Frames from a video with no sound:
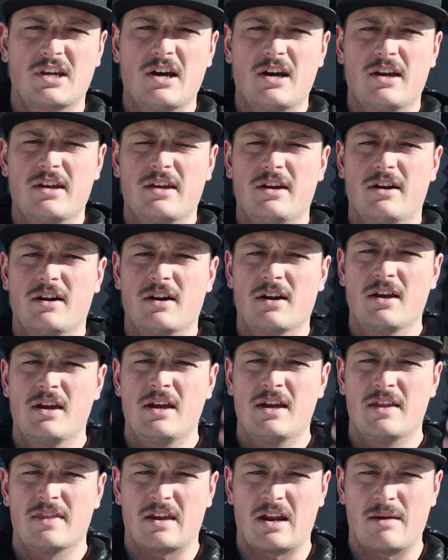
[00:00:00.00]
cut here
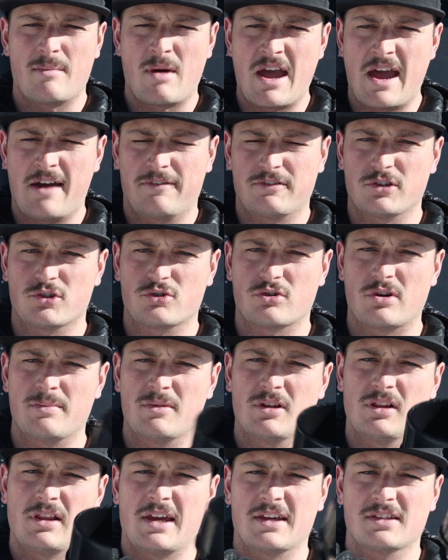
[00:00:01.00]
that I might have to
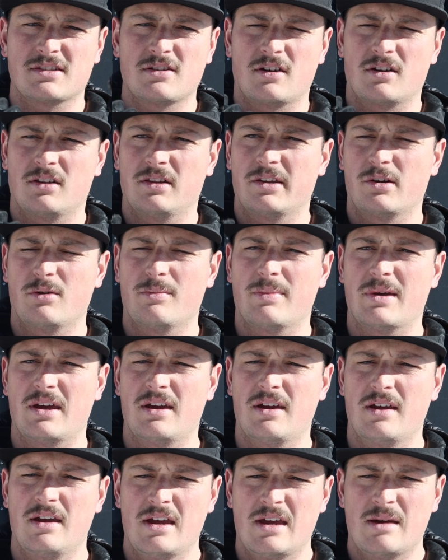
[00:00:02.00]
trim the lengths on a little
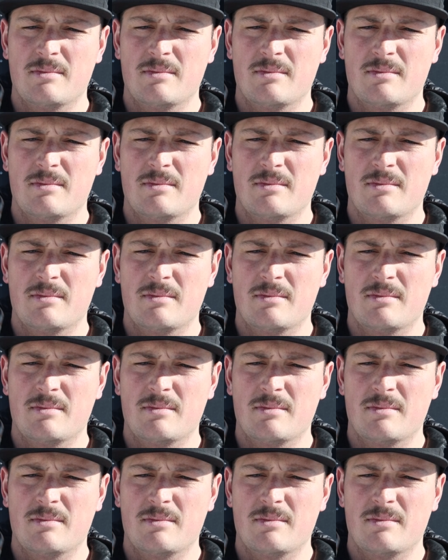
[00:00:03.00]
bit.